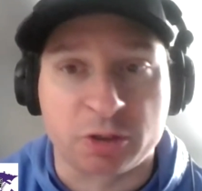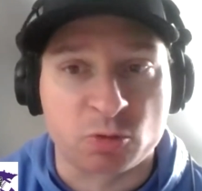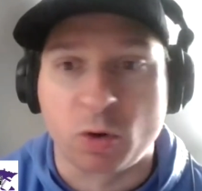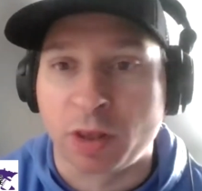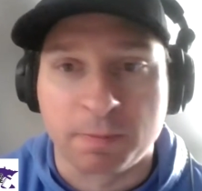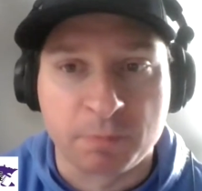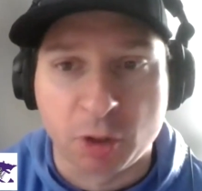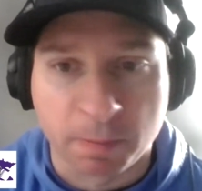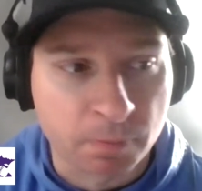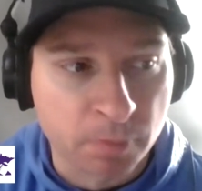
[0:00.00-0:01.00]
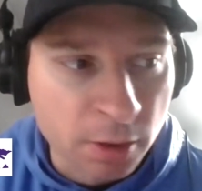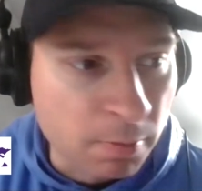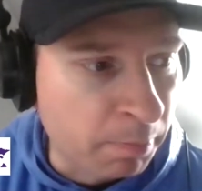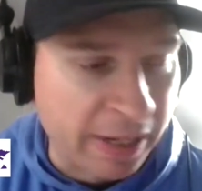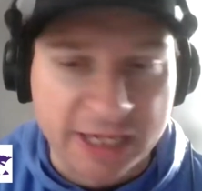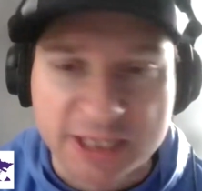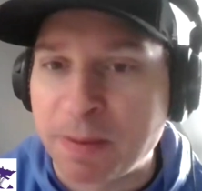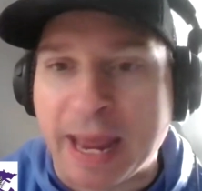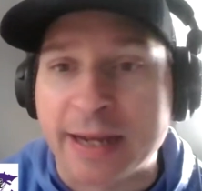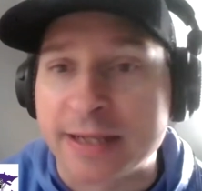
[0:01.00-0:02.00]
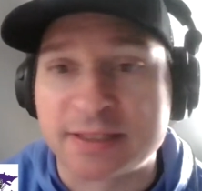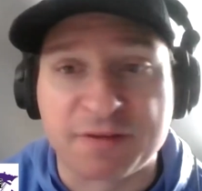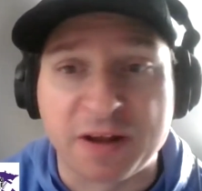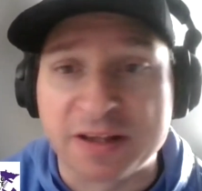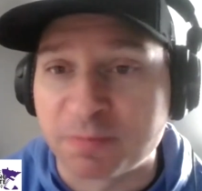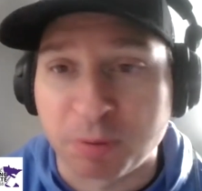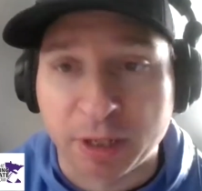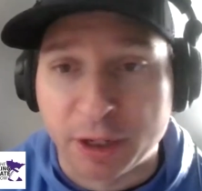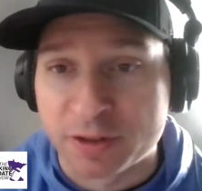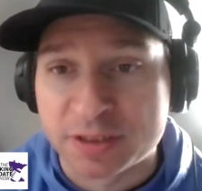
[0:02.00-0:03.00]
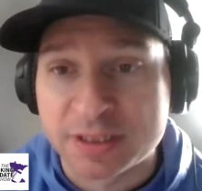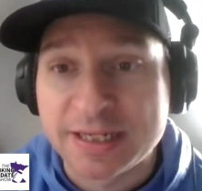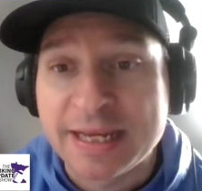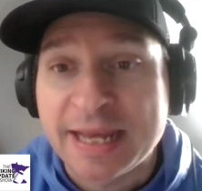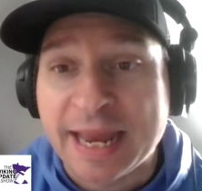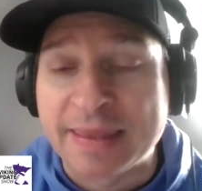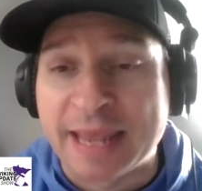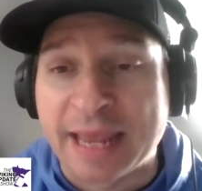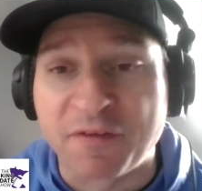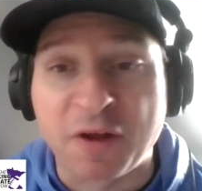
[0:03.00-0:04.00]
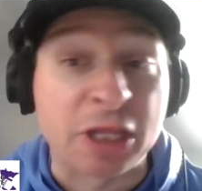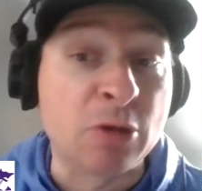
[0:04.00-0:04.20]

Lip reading: He's one of the biggest, baddest defensive players in the NFL.